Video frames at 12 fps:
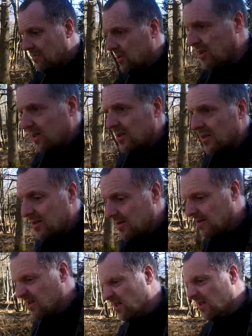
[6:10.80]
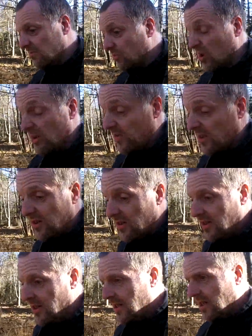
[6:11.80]
But, uh, yeah, whatever.
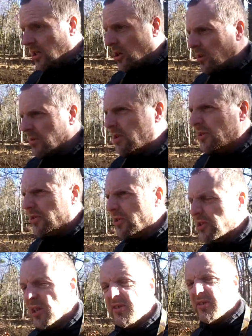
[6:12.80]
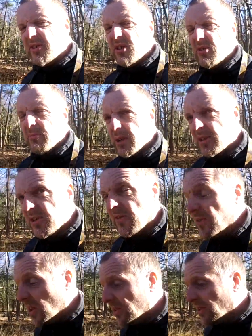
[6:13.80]
I'm going to just underseal the bits
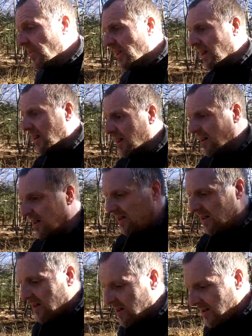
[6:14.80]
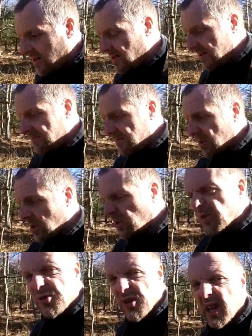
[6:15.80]
I've done, I think. Um, I'm
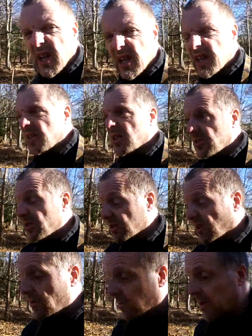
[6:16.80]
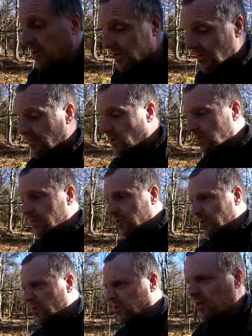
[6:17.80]
going to treat it and underseal the bits I've done
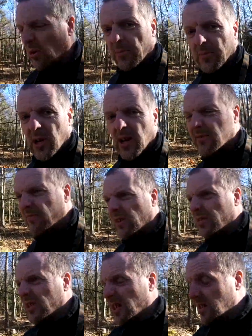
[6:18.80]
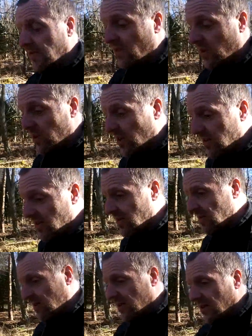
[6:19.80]
to just stop them getting rusty any further.
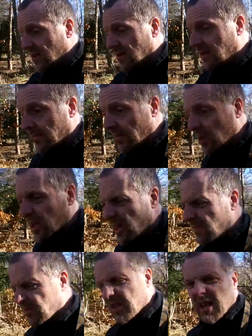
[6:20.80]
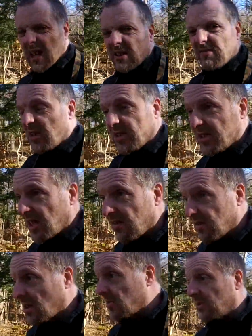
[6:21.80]
Um, I can't really get the rust
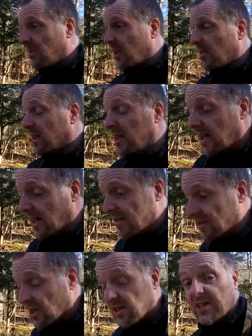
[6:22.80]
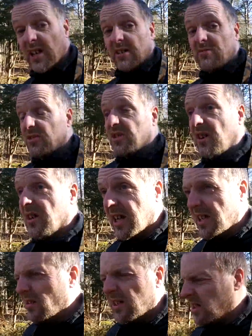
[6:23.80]
out. The only way I'll get it out is cut it out and start
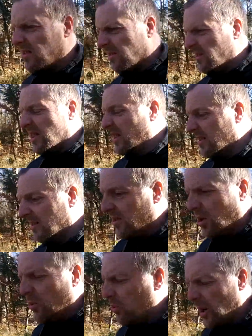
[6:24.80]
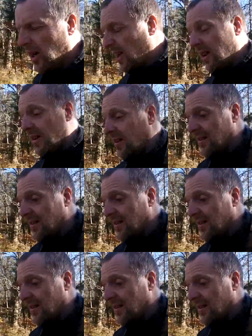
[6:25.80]
again. I ain't doing that. No way.